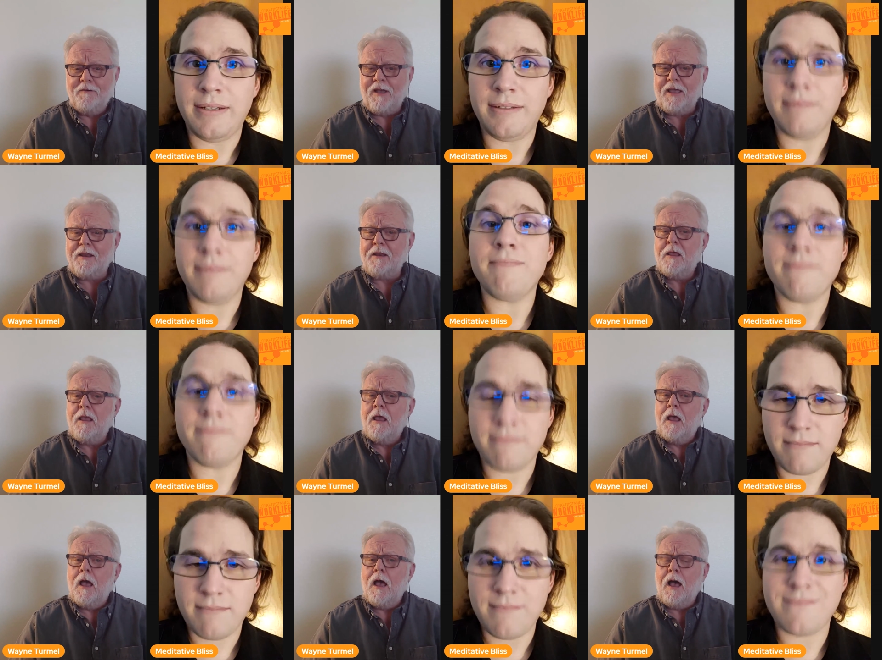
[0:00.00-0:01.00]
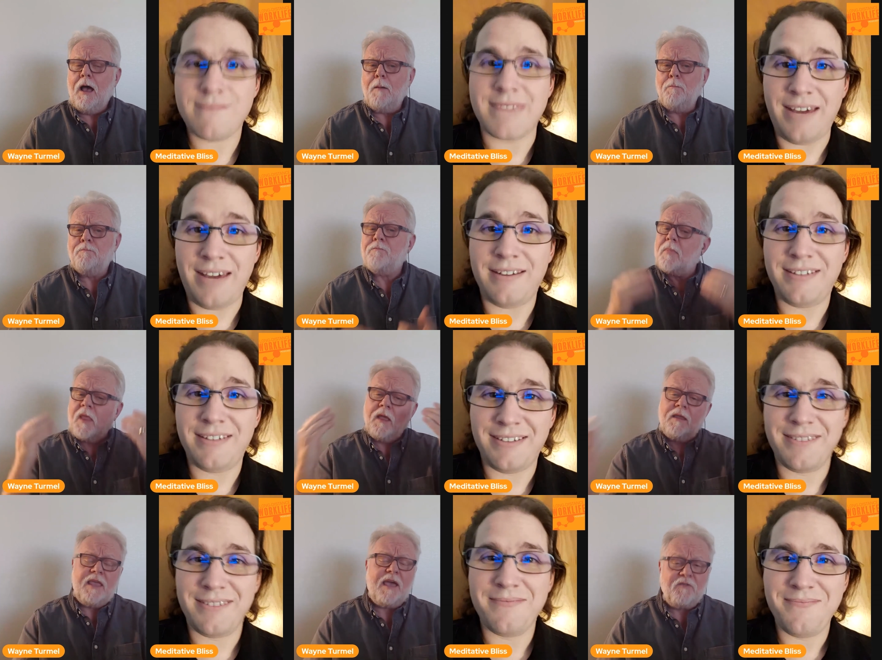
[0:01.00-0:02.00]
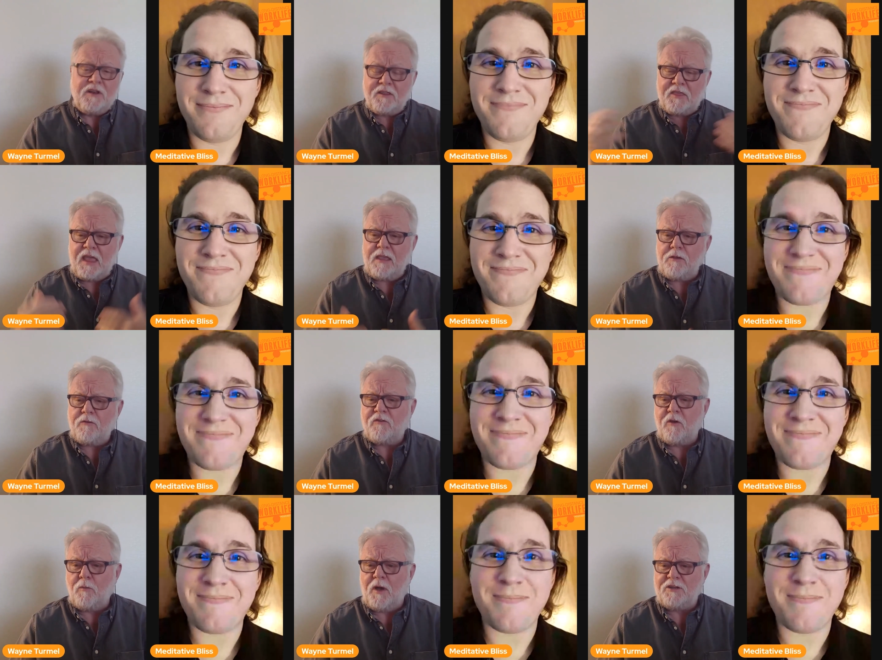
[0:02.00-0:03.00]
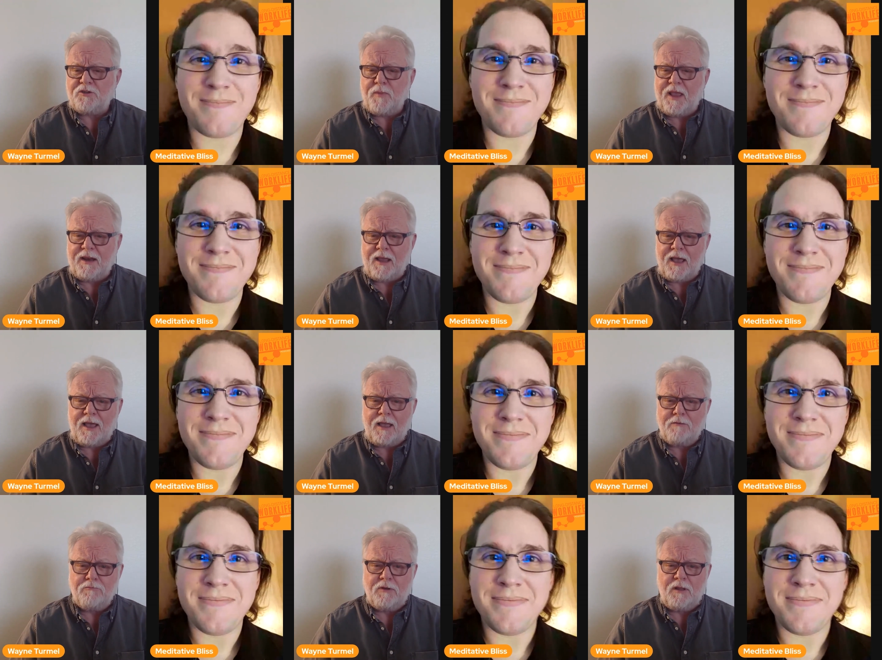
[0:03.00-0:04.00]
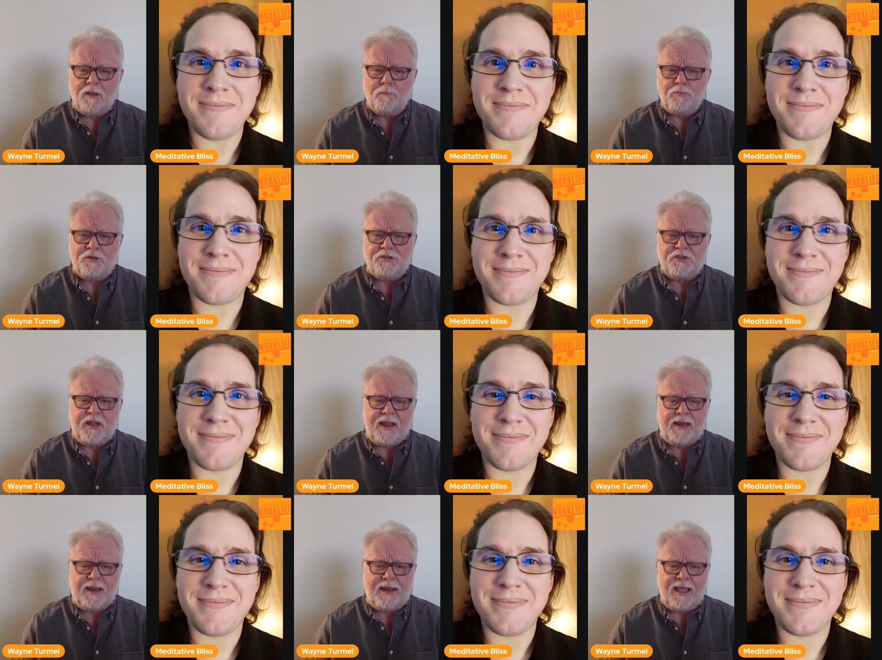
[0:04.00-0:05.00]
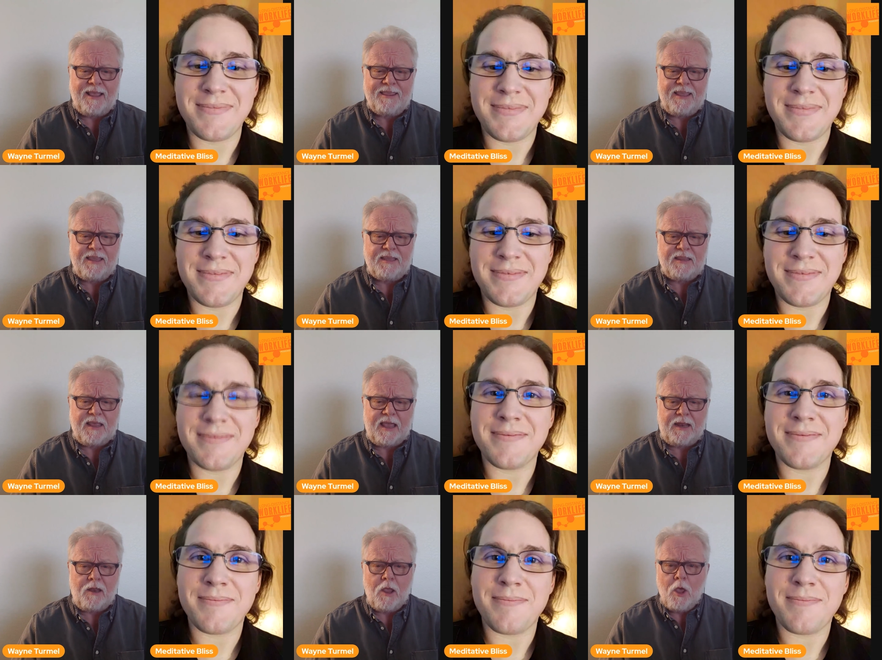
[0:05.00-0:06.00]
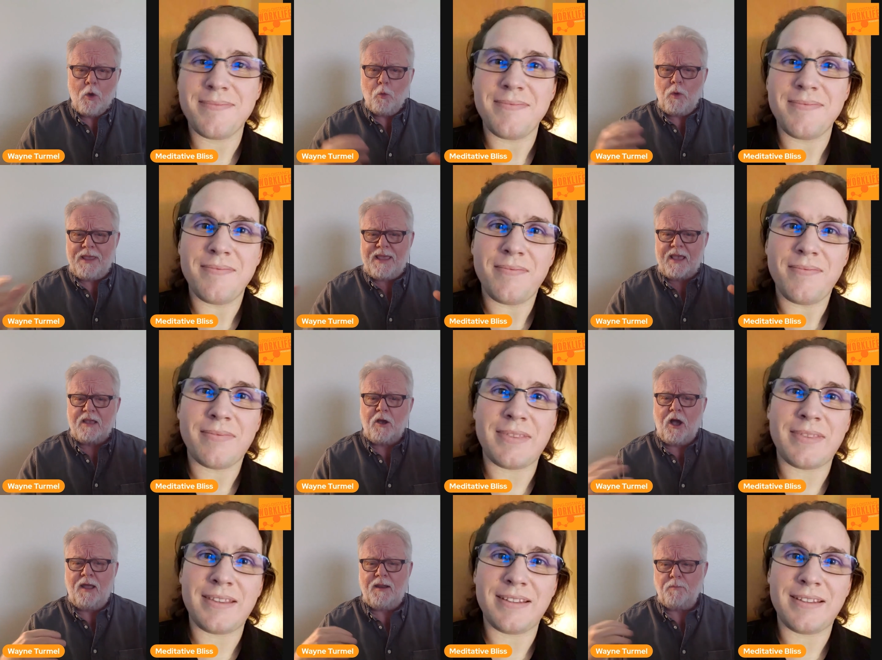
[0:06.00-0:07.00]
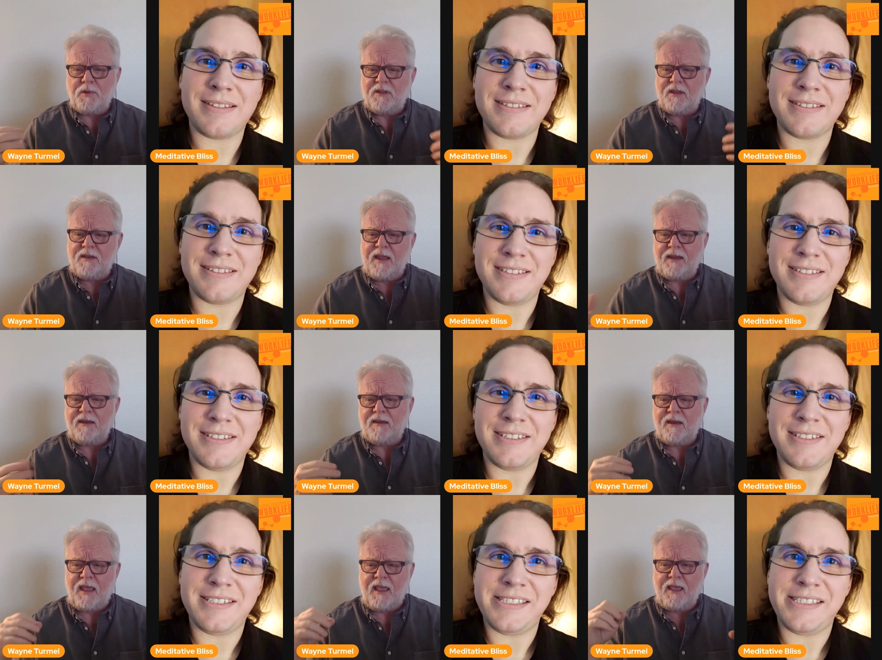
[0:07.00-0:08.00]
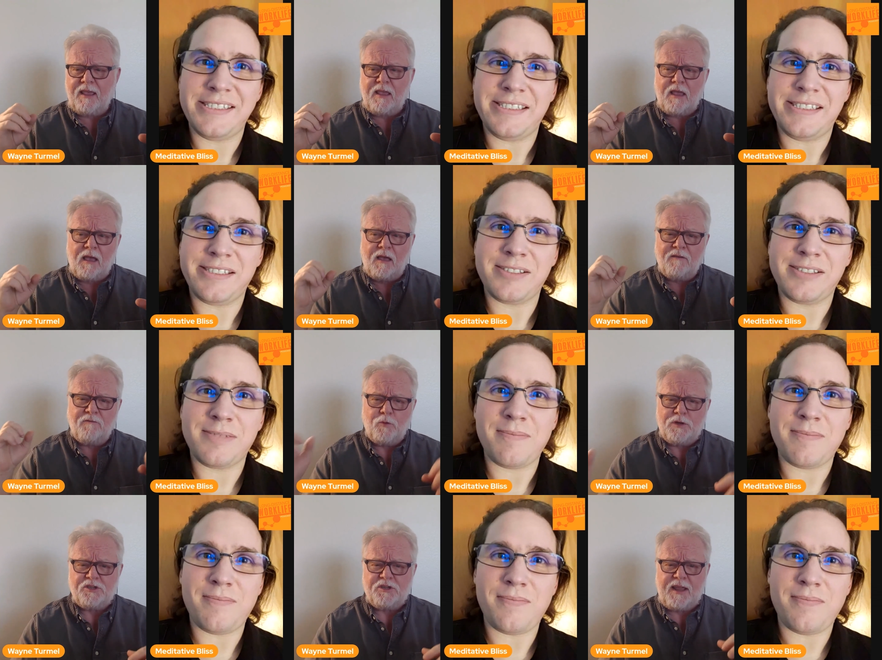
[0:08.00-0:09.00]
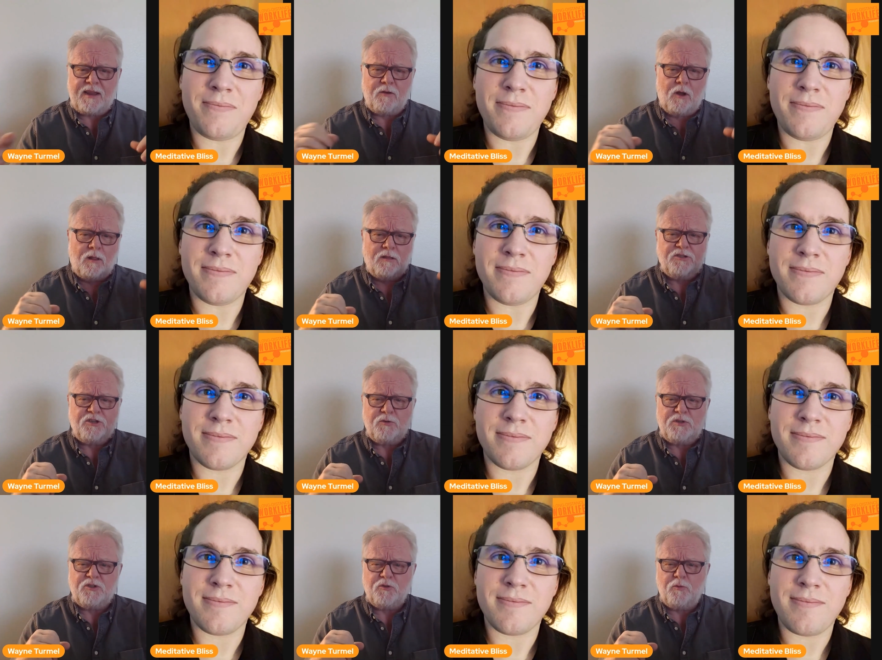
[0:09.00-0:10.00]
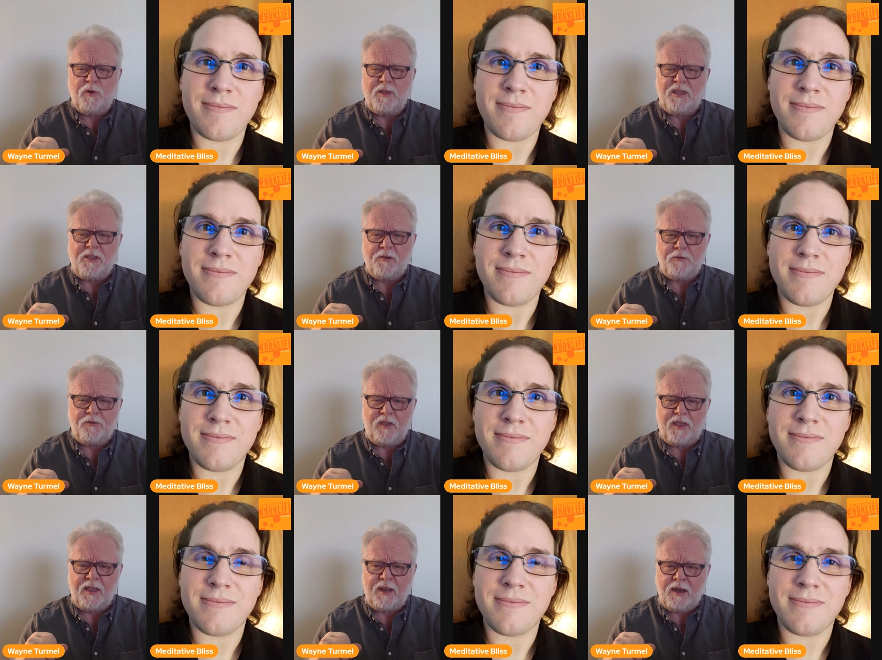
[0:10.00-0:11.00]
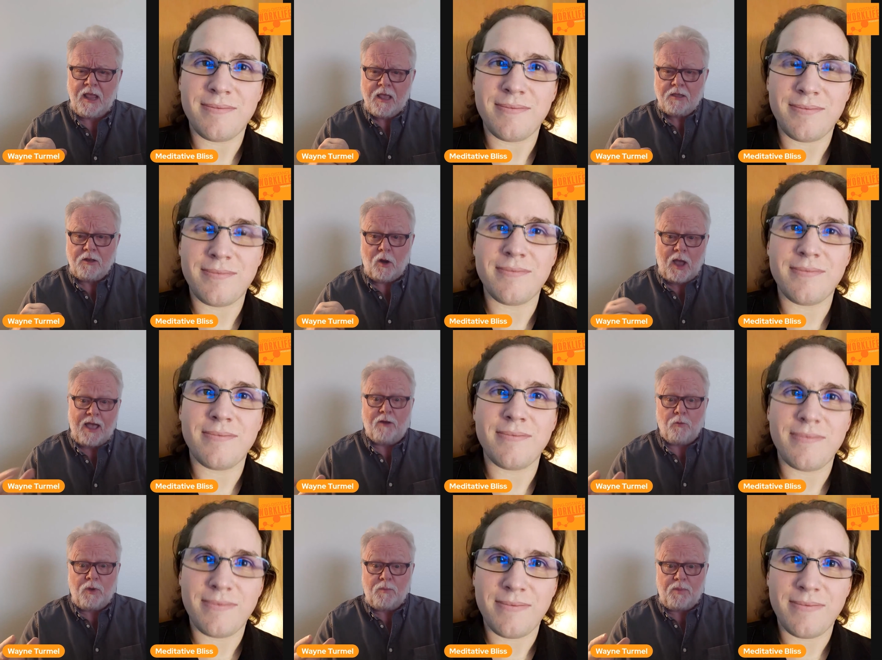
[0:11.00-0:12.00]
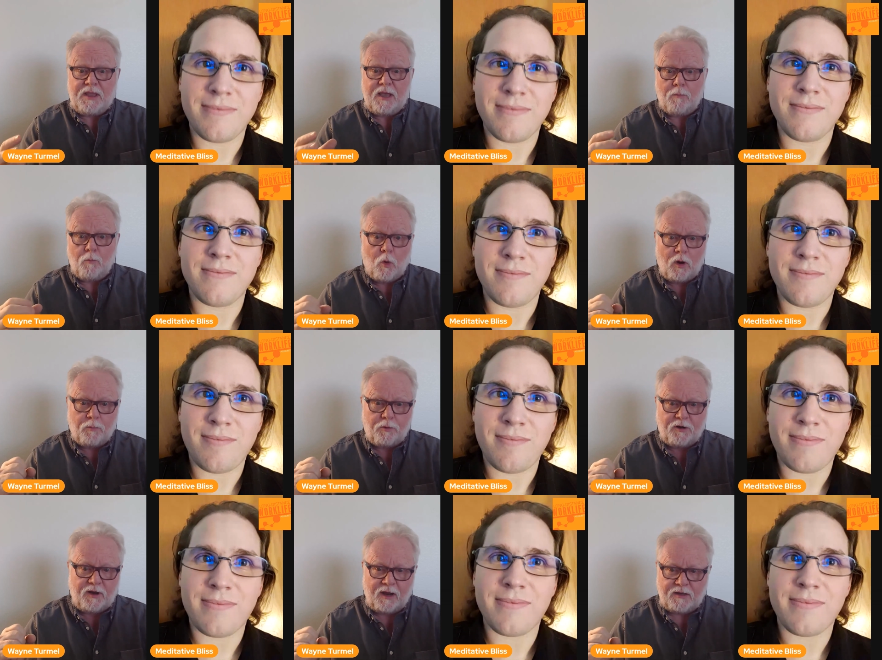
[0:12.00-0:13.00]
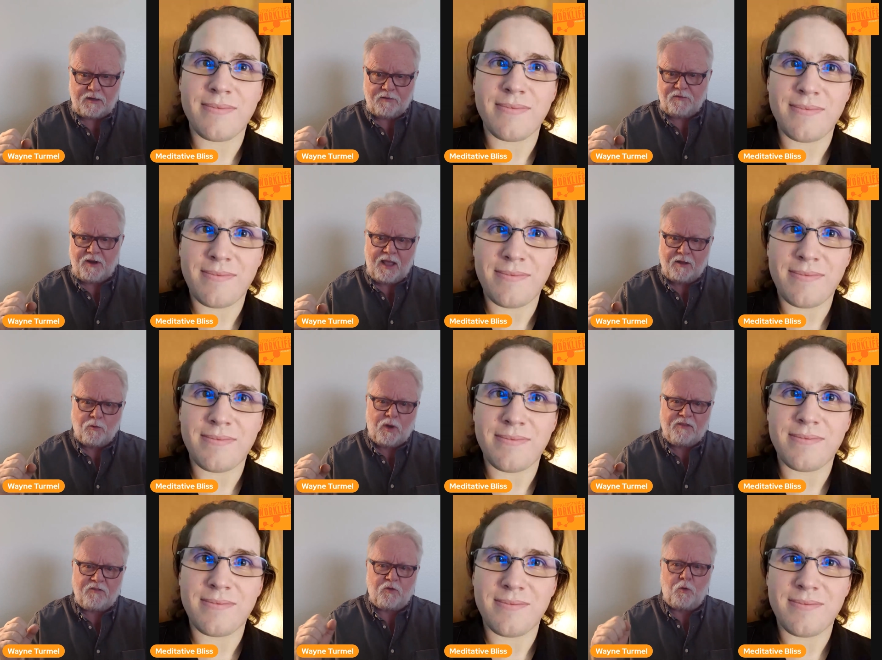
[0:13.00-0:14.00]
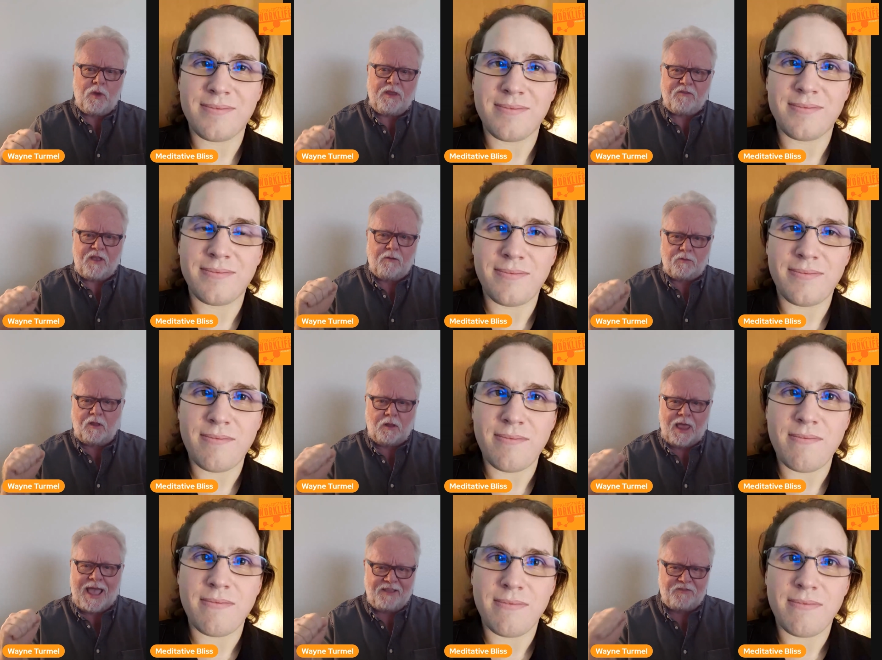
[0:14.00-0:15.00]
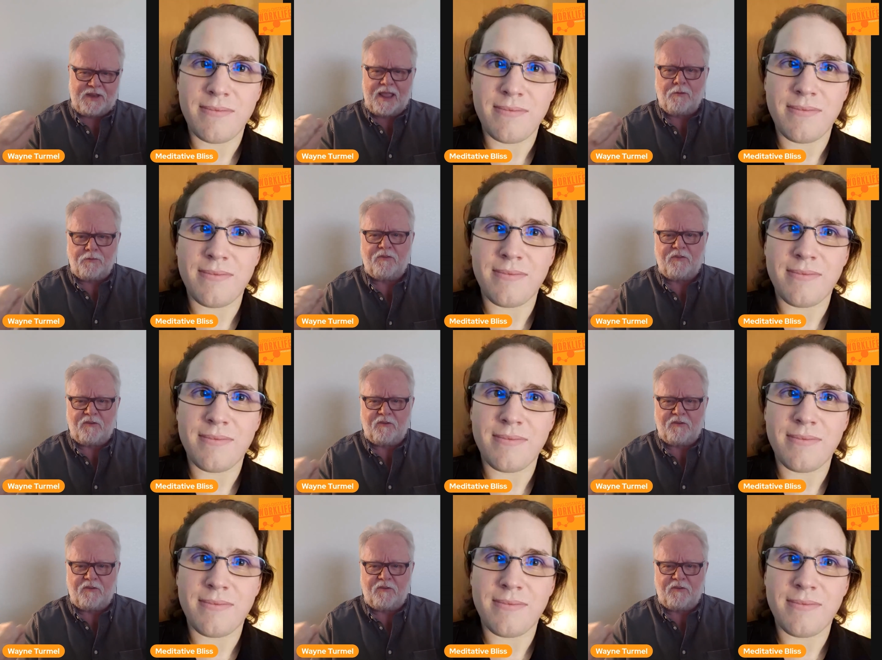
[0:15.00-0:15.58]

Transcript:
Speaker 1: right? Yeah. Uh, Kevin, thank you so much, man. I, I, really appreciate it. I think that we get caught up in the day to day of which technology we should be using and, you know, how do we become more productive and how do I squeeze out the last ounce of